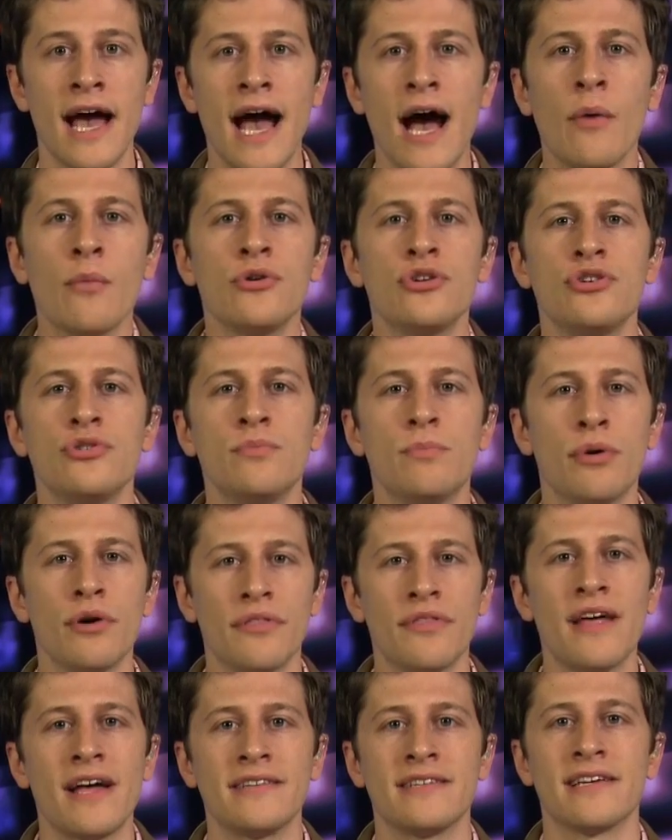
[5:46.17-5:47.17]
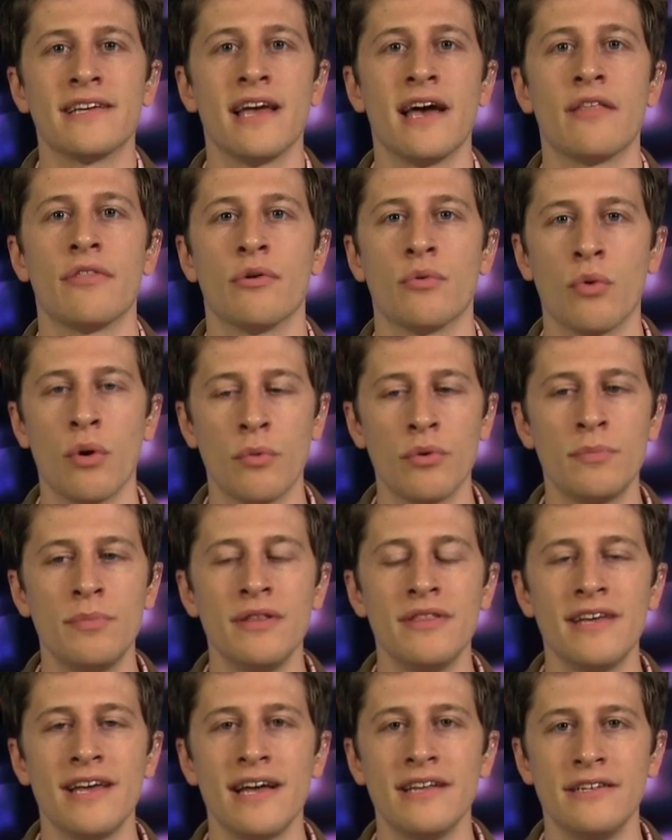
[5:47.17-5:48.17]
How would you put that together? What would
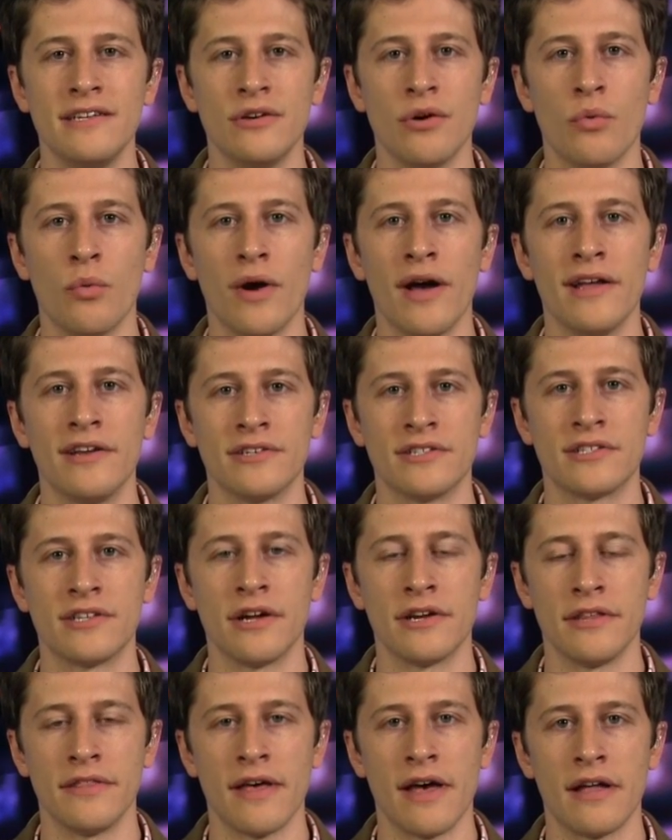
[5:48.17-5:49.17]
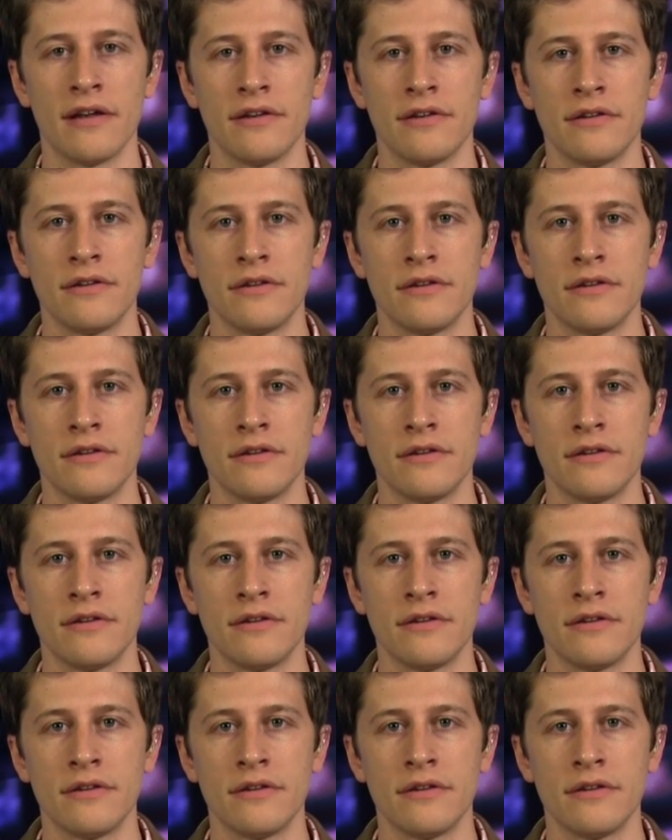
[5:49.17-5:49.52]
be the ideal way to study that?